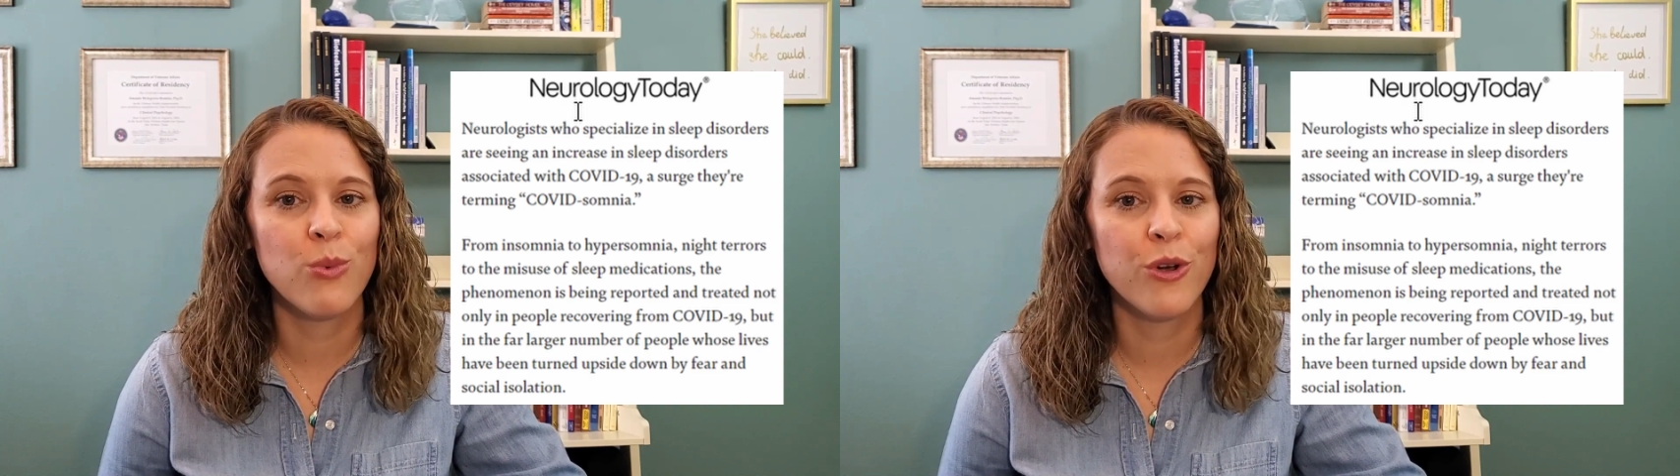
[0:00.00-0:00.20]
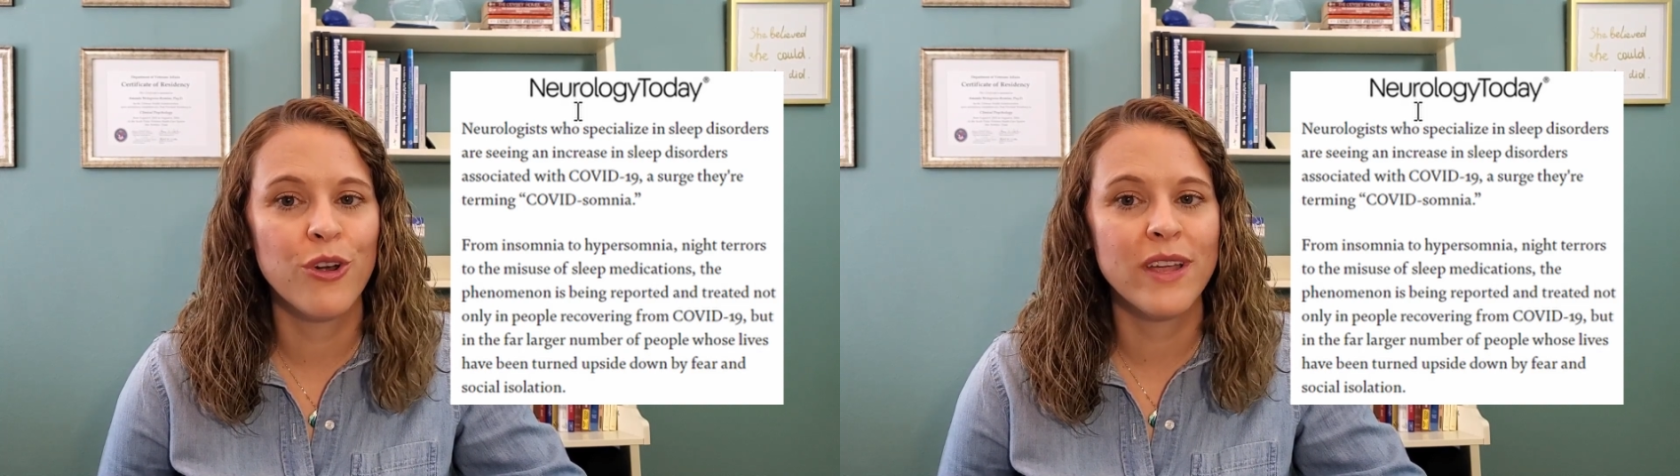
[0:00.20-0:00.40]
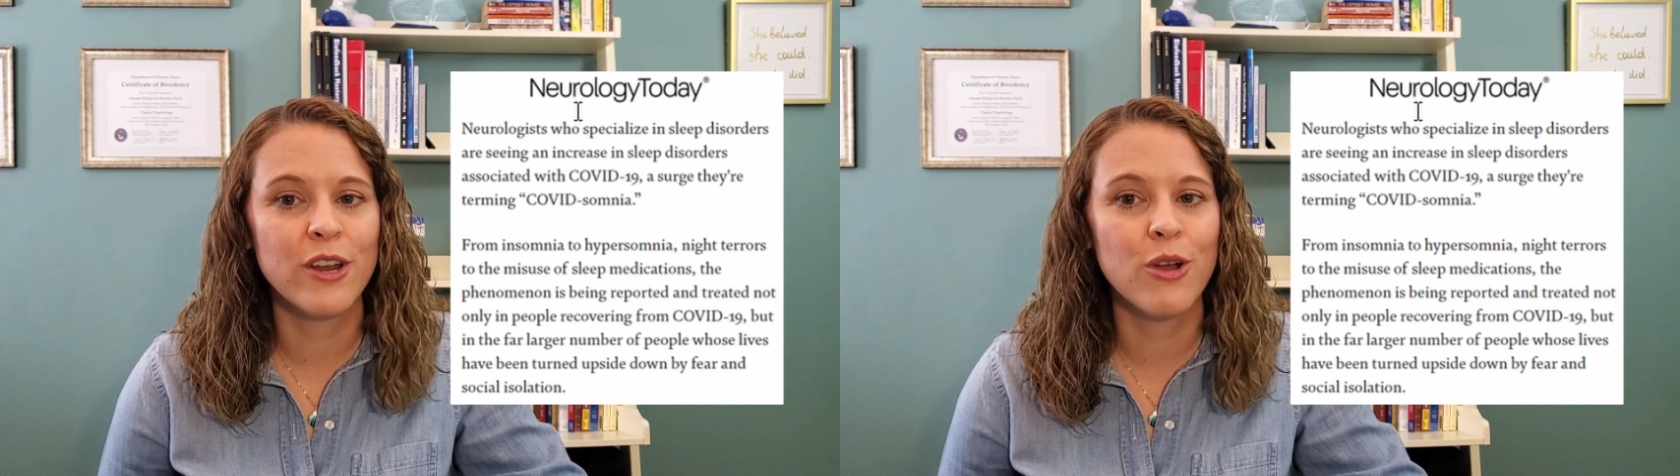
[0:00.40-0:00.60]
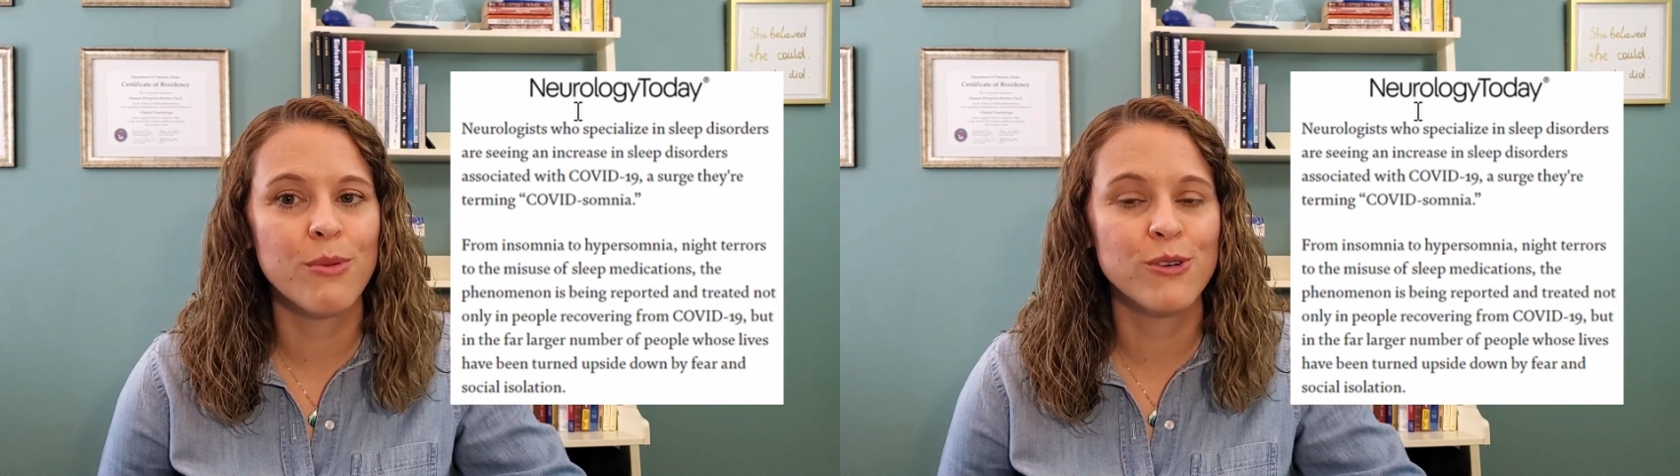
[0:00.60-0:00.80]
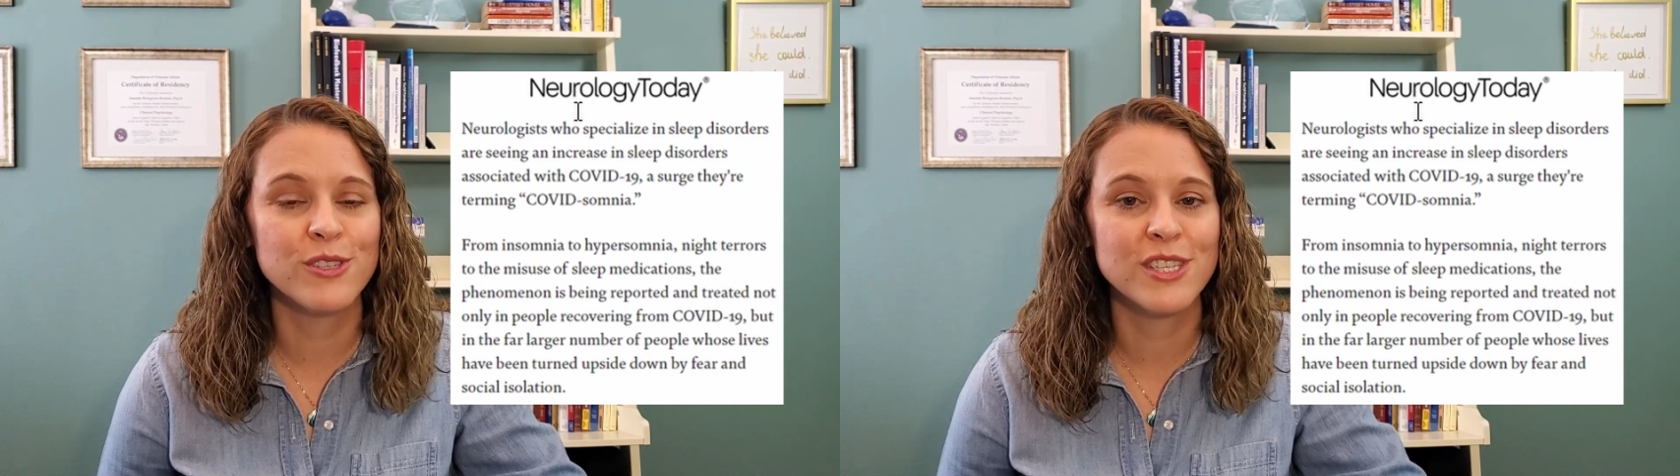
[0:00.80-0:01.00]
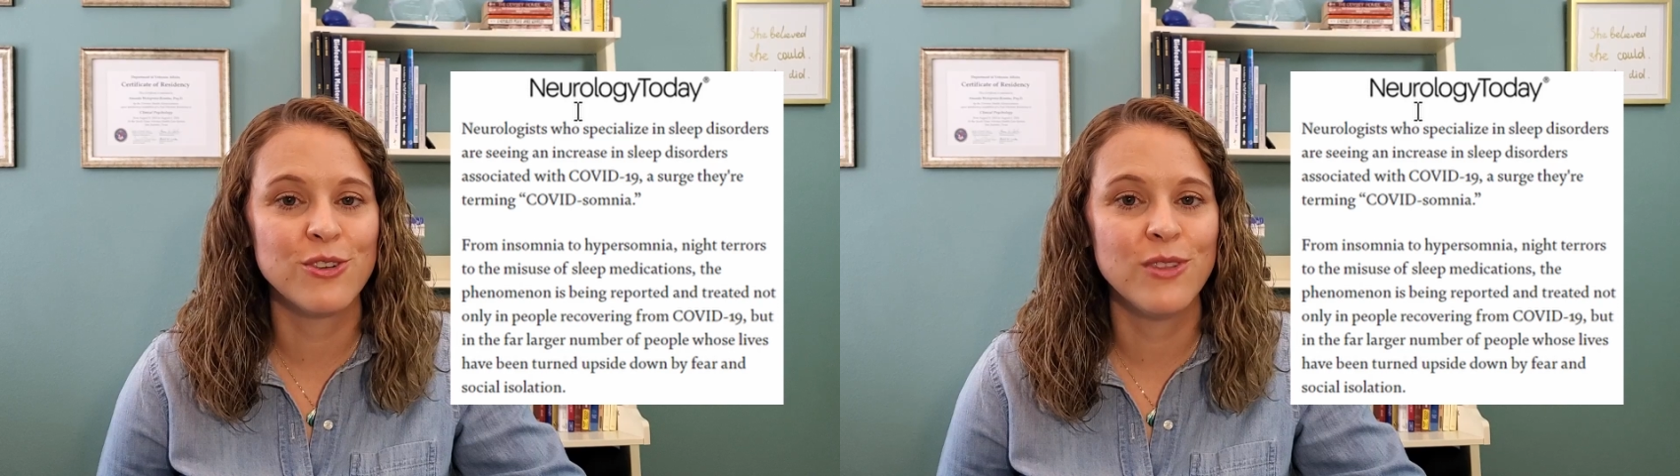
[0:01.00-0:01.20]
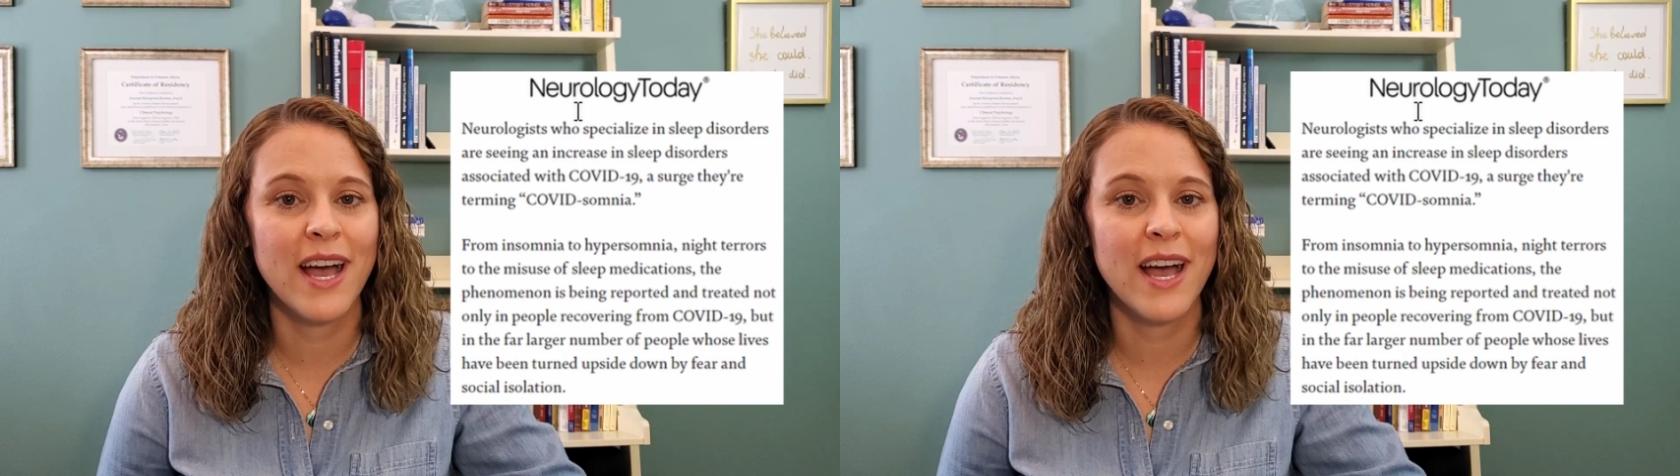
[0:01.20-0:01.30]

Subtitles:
work and our personal